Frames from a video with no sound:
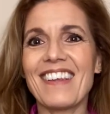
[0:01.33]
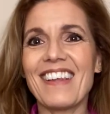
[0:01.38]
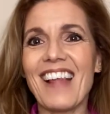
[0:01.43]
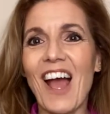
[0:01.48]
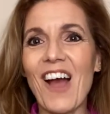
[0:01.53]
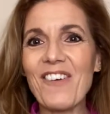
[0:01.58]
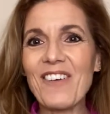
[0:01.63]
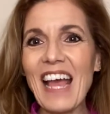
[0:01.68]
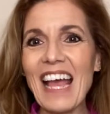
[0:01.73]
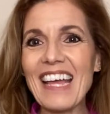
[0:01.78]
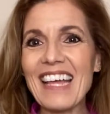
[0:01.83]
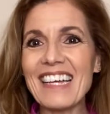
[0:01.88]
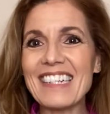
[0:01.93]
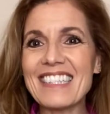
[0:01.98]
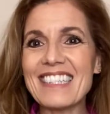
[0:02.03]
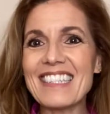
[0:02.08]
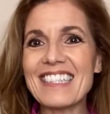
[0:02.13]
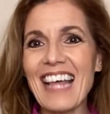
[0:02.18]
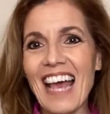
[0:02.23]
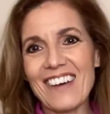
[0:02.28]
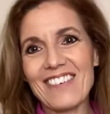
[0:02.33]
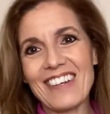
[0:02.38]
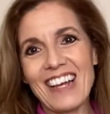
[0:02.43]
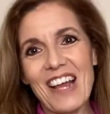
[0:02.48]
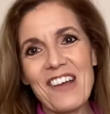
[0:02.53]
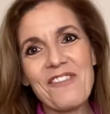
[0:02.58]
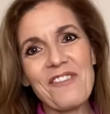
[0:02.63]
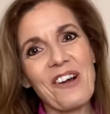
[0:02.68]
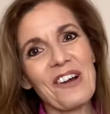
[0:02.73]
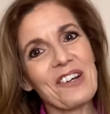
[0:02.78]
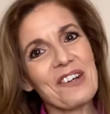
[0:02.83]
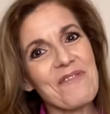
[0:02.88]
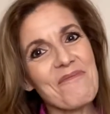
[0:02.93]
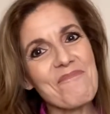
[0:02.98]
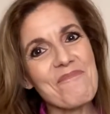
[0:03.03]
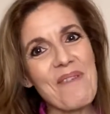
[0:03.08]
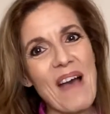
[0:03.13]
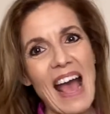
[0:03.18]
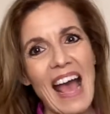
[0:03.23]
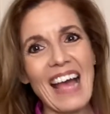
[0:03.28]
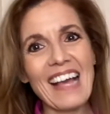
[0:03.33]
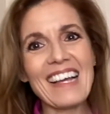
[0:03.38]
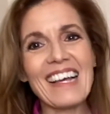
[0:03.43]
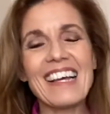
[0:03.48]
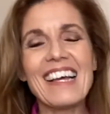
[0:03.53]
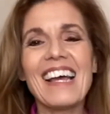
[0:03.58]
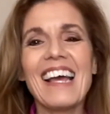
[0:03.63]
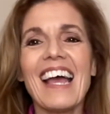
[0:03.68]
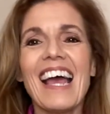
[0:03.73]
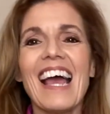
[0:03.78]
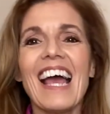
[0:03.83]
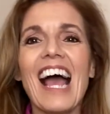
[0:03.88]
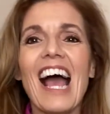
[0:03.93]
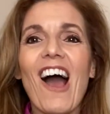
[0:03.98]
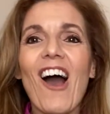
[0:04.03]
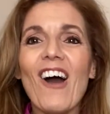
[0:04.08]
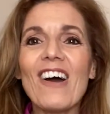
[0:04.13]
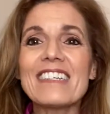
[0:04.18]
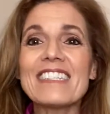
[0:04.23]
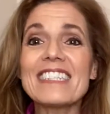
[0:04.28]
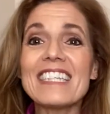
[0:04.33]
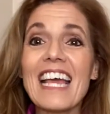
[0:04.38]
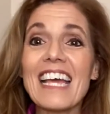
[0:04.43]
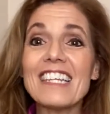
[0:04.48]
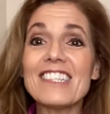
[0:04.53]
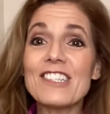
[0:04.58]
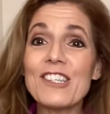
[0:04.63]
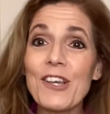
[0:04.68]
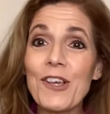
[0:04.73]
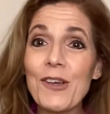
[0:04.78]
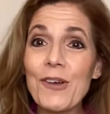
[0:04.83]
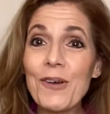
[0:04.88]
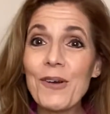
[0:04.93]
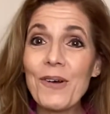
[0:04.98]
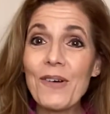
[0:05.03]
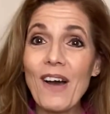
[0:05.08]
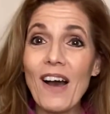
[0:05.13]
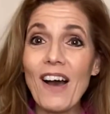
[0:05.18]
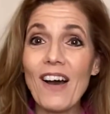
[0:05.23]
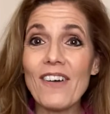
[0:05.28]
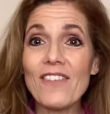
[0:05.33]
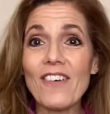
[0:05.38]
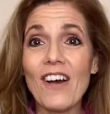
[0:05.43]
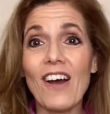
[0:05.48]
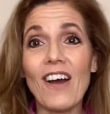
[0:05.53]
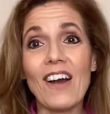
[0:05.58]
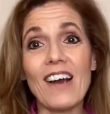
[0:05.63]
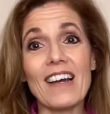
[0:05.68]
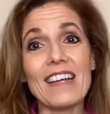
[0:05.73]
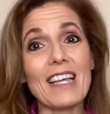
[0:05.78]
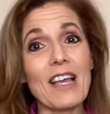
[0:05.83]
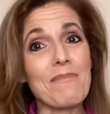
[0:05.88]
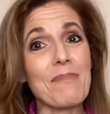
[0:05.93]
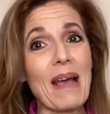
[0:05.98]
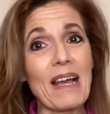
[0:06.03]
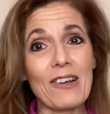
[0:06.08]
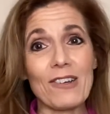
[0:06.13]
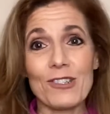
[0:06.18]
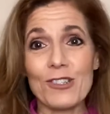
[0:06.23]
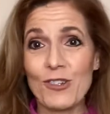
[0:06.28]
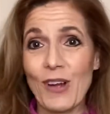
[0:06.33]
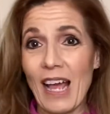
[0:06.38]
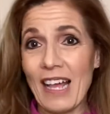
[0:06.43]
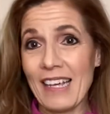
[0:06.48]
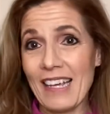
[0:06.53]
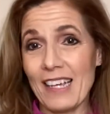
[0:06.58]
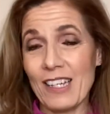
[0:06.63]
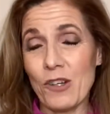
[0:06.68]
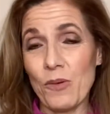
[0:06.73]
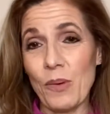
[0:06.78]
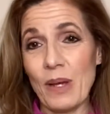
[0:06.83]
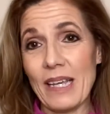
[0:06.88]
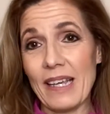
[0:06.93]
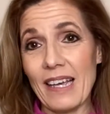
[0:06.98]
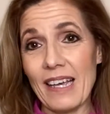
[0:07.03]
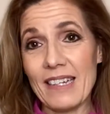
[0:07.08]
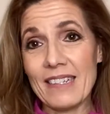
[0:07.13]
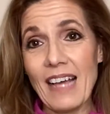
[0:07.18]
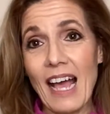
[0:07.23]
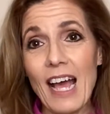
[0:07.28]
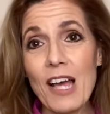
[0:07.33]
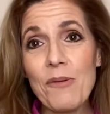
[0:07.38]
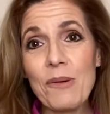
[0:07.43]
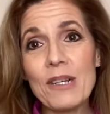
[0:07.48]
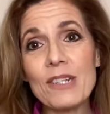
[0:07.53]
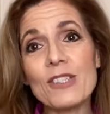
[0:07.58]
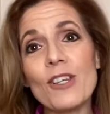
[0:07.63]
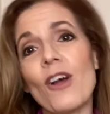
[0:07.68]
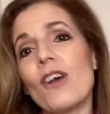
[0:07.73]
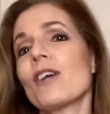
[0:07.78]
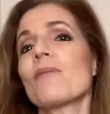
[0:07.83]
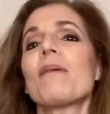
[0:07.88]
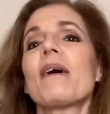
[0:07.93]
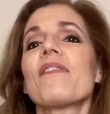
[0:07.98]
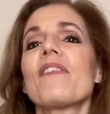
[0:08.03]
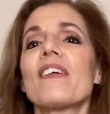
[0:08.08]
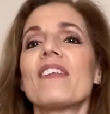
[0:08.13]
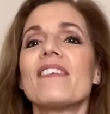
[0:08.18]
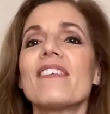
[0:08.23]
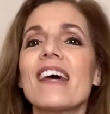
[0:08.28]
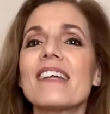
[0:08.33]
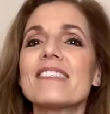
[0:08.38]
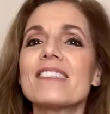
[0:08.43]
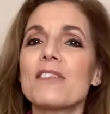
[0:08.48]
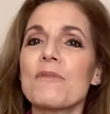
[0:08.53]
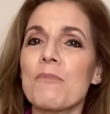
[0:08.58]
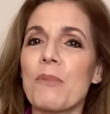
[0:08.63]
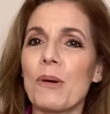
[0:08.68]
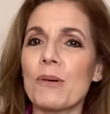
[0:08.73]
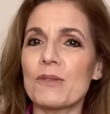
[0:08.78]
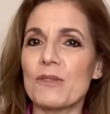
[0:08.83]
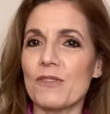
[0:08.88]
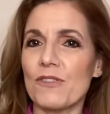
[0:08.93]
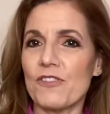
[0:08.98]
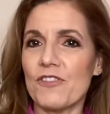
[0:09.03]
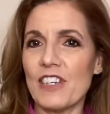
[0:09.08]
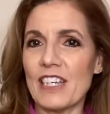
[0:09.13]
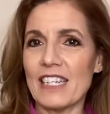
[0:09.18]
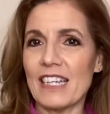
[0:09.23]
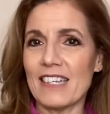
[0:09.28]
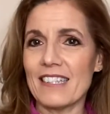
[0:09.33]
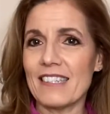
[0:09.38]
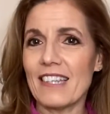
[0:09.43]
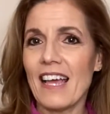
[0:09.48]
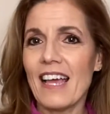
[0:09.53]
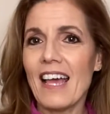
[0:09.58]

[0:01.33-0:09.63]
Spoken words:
Okay, it's Saturday. Welcome back. On day 2 of our Get Back on Track in a Weekend, I want to talk about the nuts and bolts of fitness.